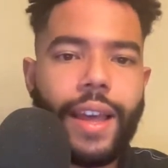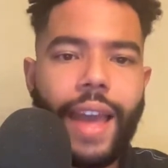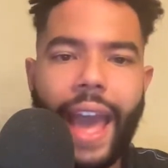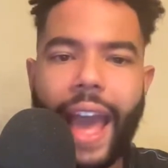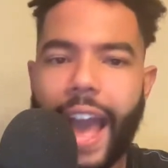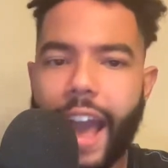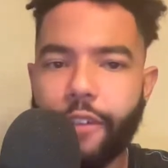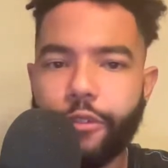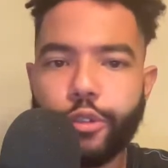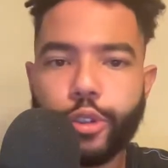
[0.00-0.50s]

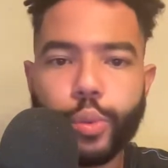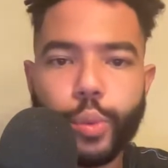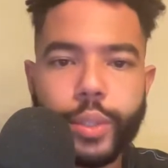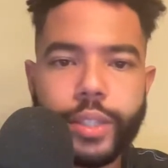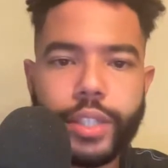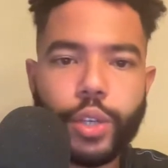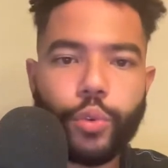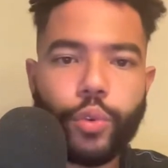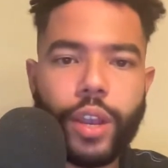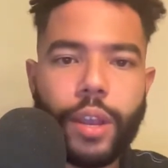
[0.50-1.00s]
Average
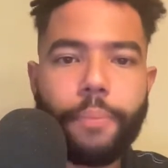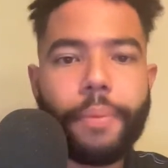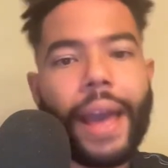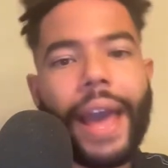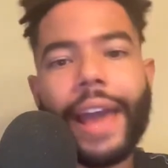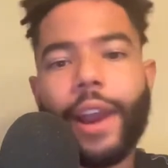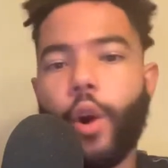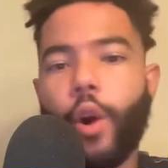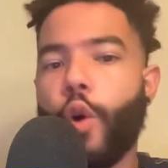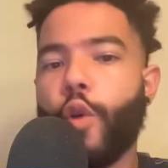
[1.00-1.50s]
wasn't great, but
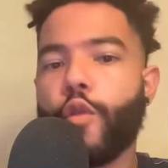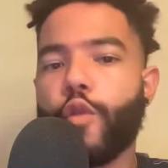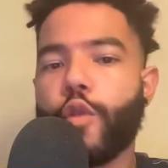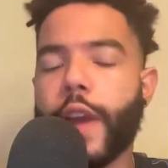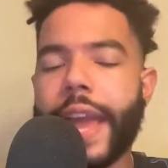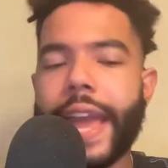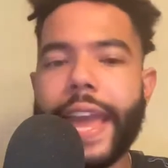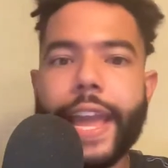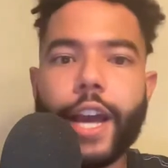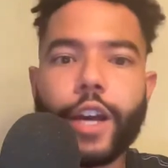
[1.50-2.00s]
had over
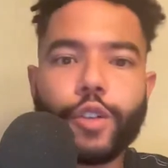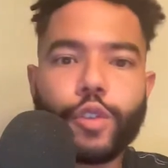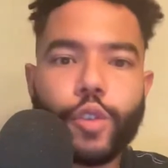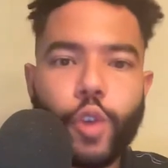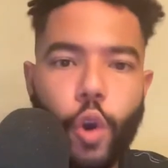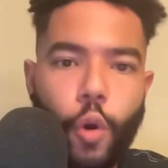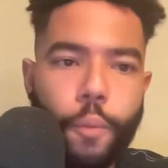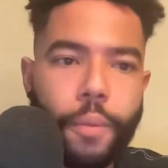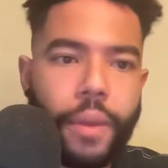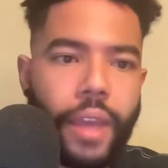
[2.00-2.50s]
800
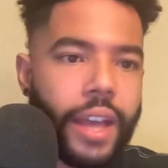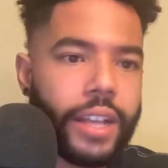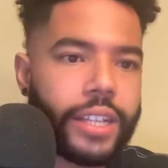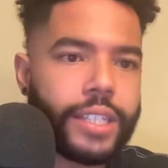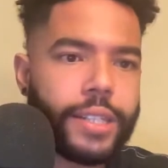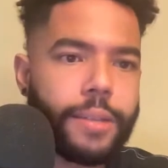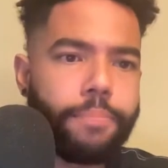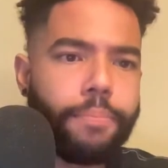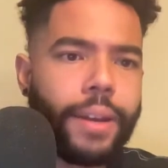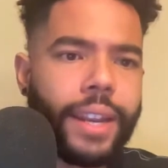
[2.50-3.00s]

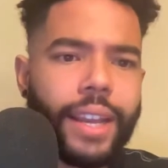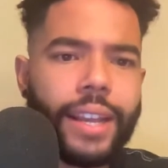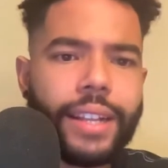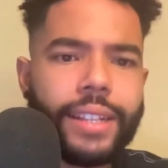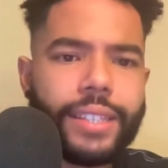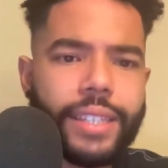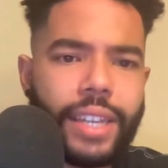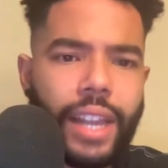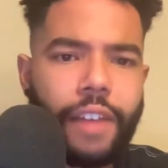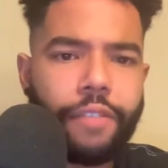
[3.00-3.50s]
OPS. But
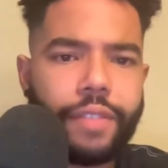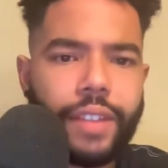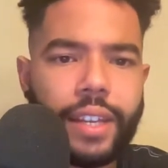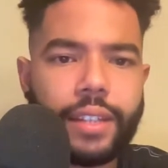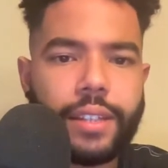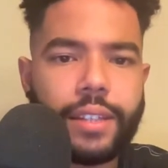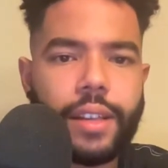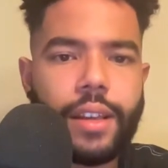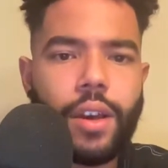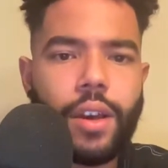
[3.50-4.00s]
against
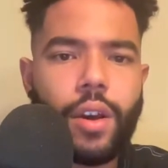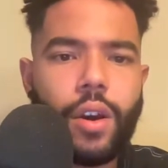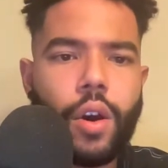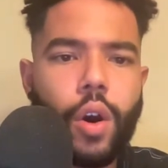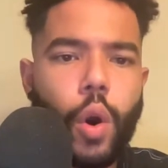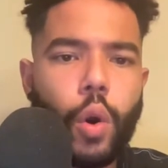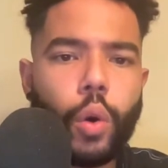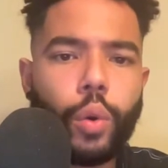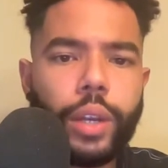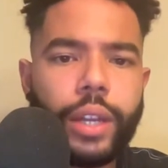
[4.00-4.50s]
lefties,
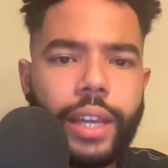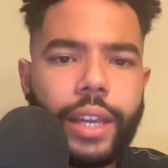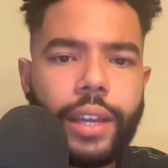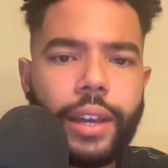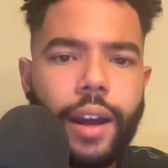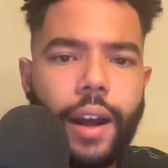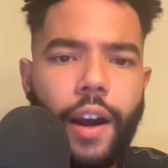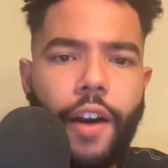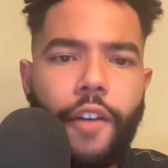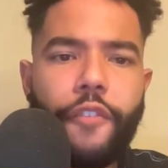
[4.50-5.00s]
only
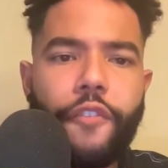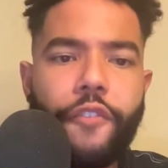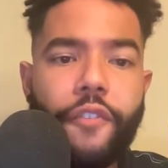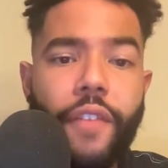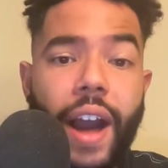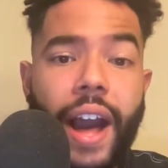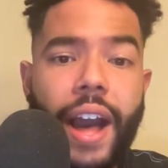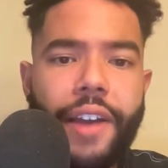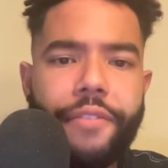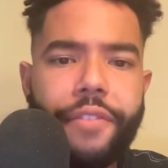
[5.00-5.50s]
a
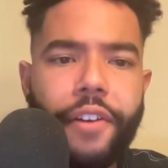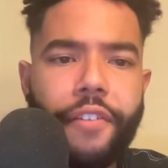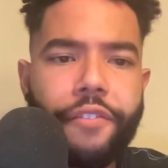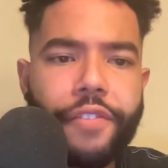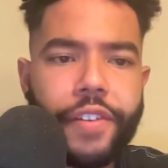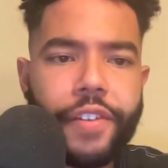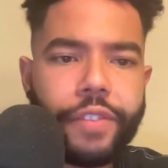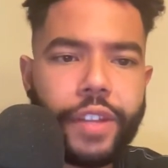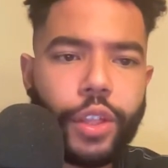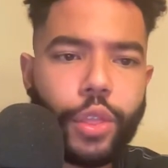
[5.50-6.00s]

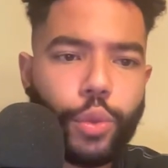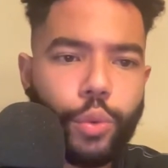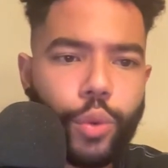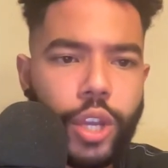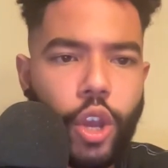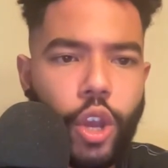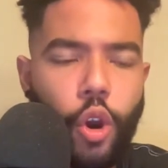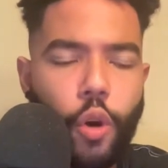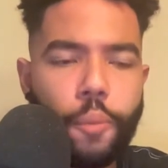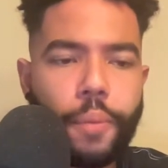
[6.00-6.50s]

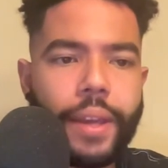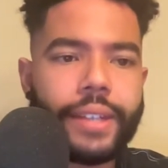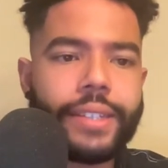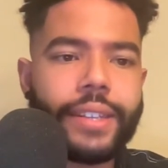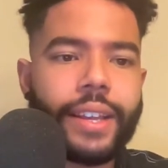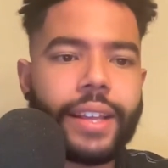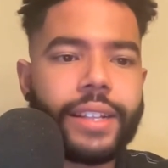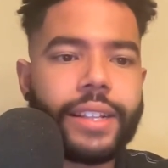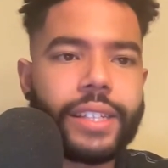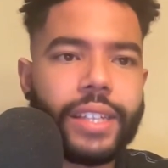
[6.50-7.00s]
553 OPS
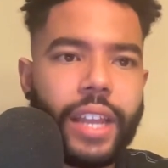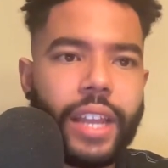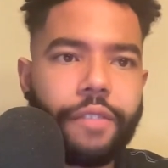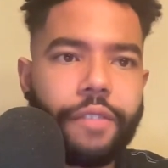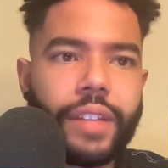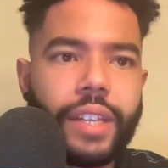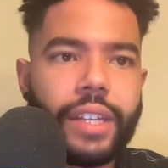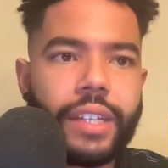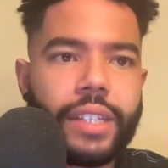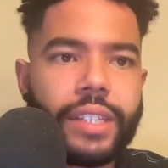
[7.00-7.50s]
against
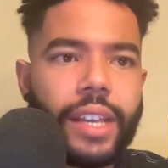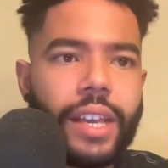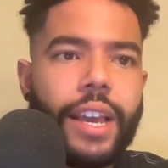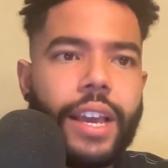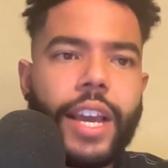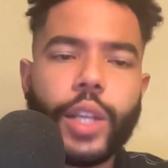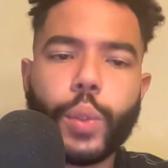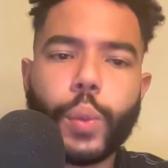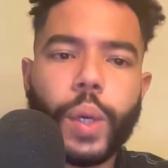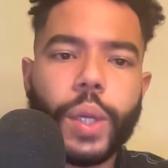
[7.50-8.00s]
lefties
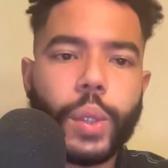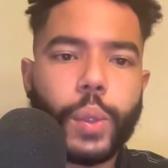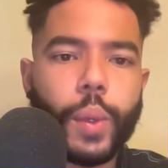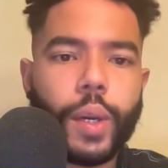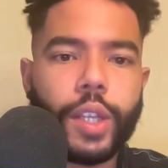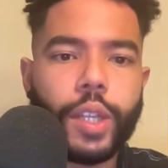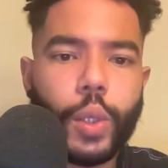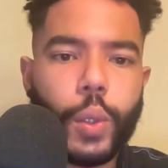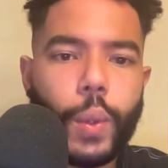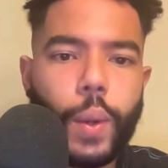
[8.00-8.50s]
in
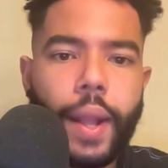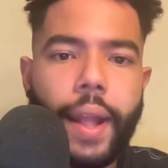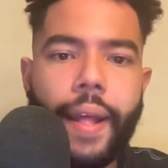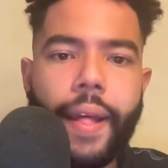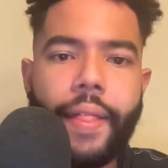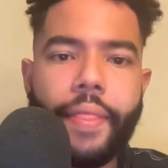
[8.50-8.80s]
2022.